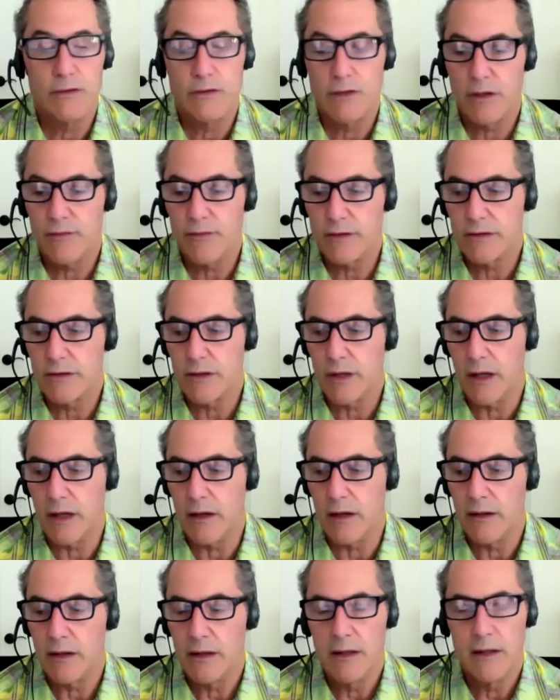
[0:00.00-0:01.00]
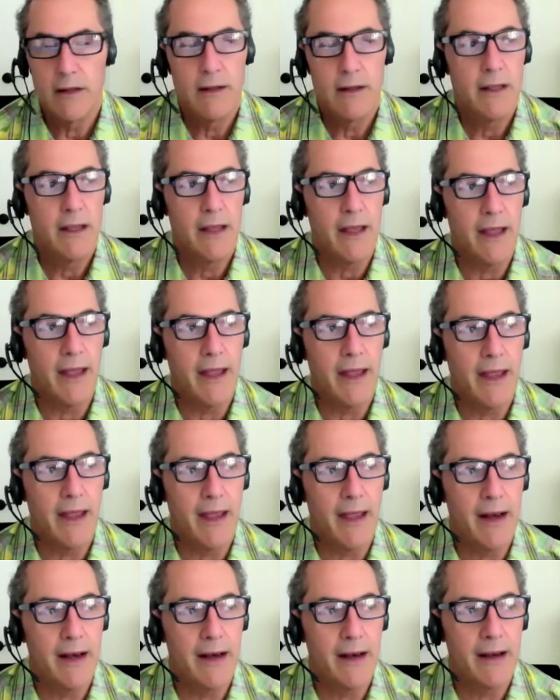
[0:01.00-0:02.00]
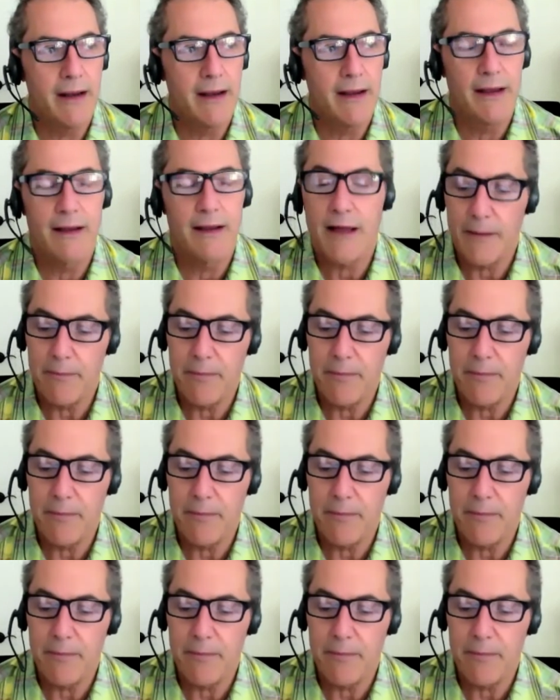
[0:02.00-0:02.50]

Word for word: for Surfer's Code. and a,